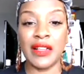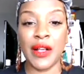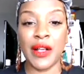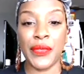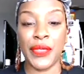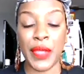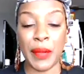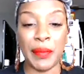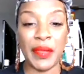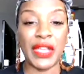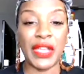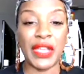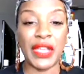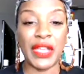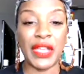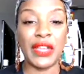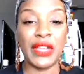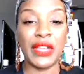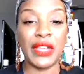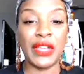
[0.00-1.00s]
the bigger
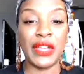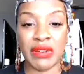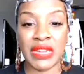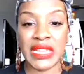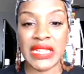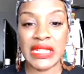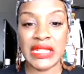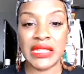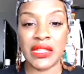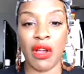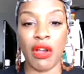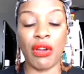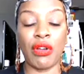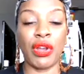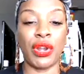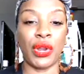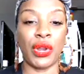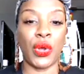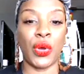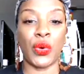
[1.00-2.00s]
stories are going
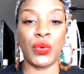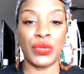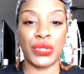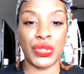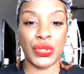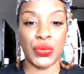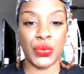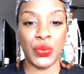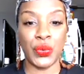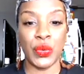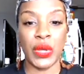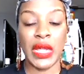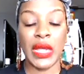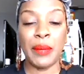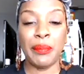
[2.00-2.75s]
to go to